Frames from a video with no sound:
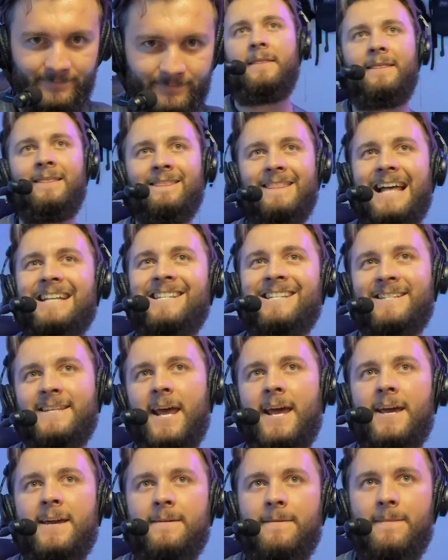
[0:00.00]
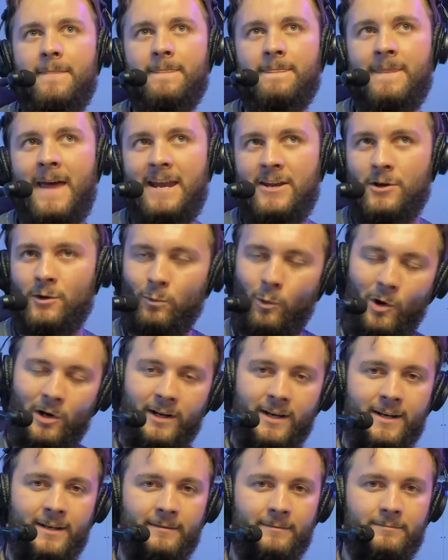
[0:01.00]
Let's say that you're
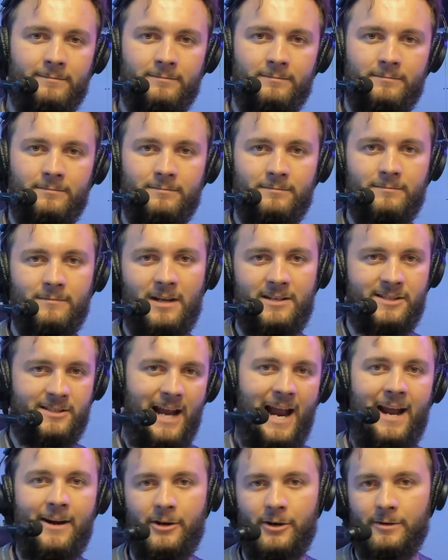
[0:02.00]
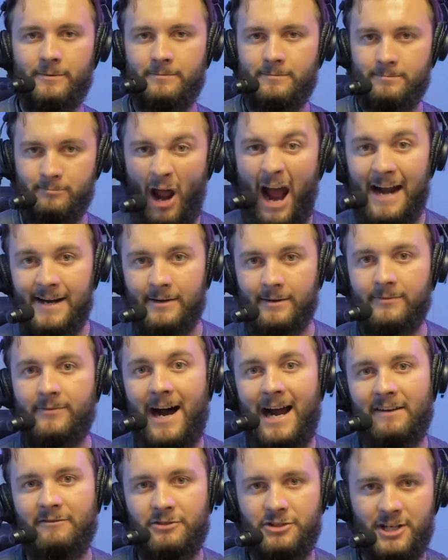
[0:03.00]
working a standard
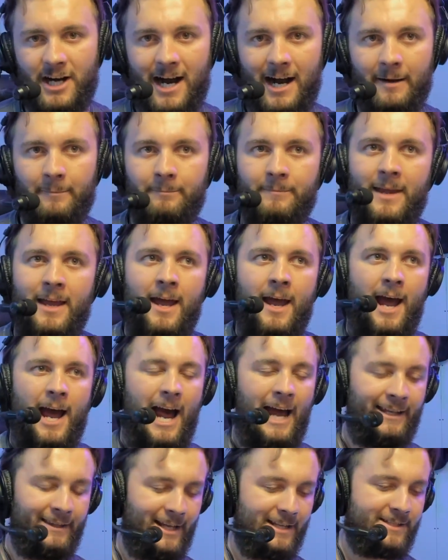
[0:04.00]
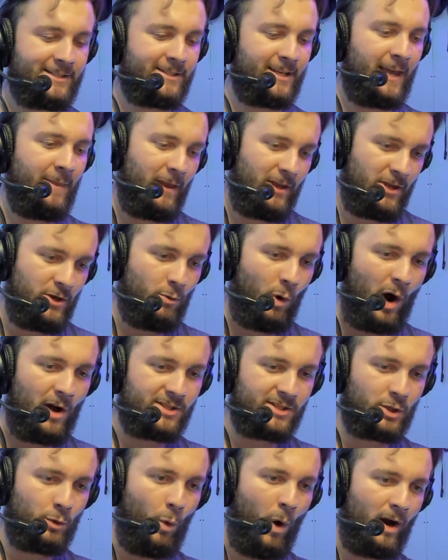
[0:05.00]
9-to-5 job. And let's say that you
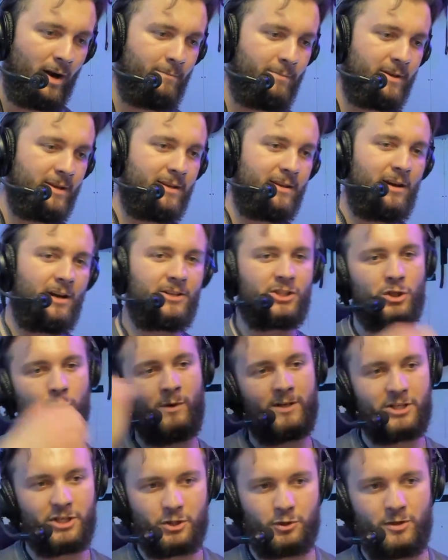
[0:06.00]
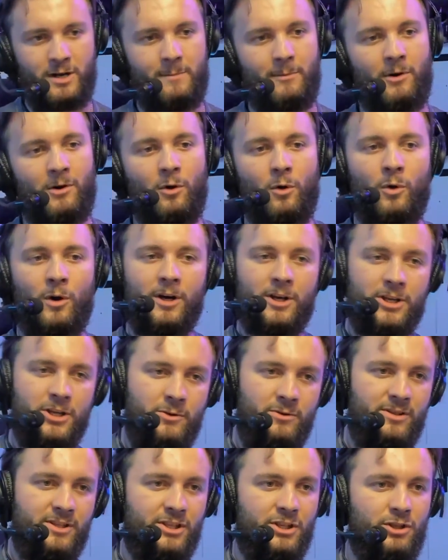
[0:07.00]
also want to be a Twitch streamer or a
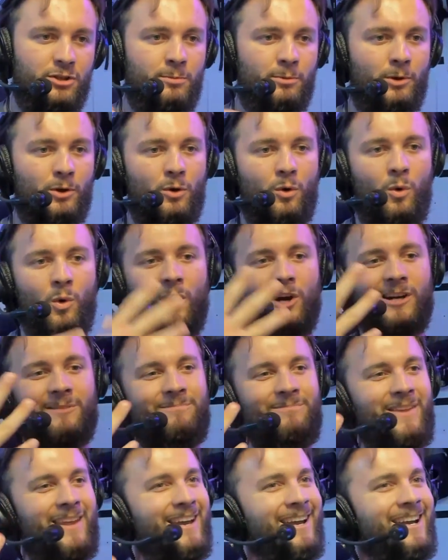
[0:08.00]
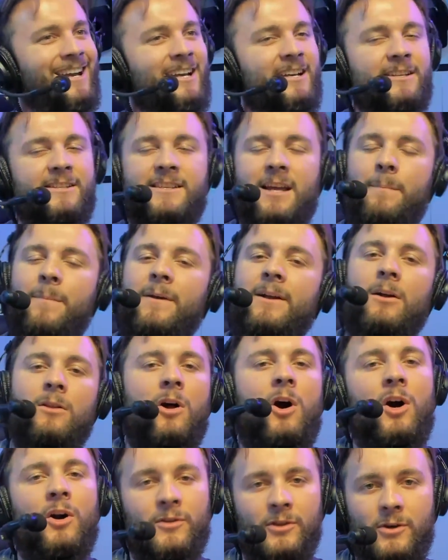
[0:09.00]
YouTuber or something
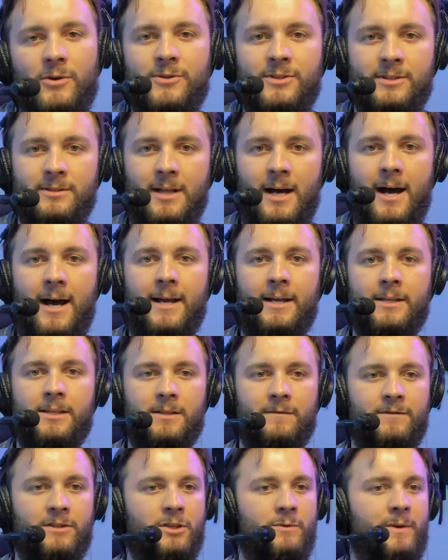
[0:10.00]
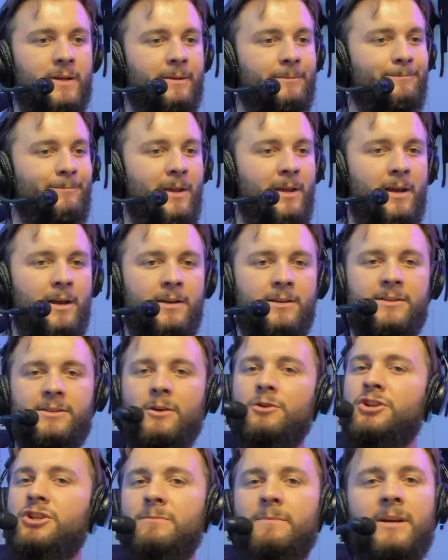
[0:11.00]
along those lines of doing
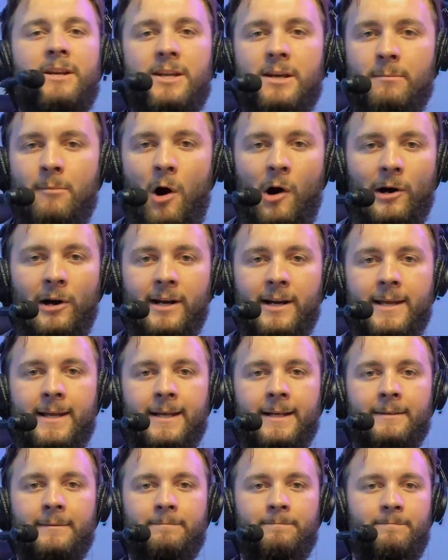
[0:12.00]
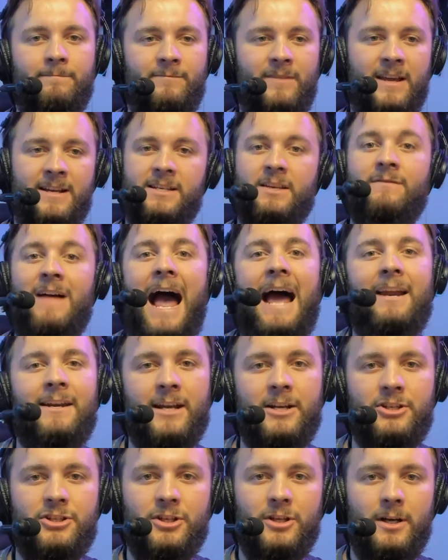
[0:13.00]
social media marketing, things of that
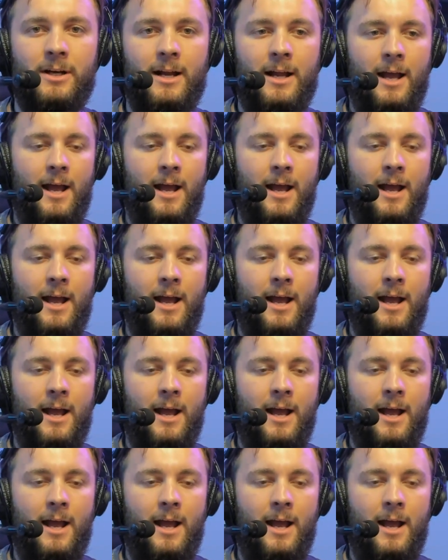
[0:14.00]
nature.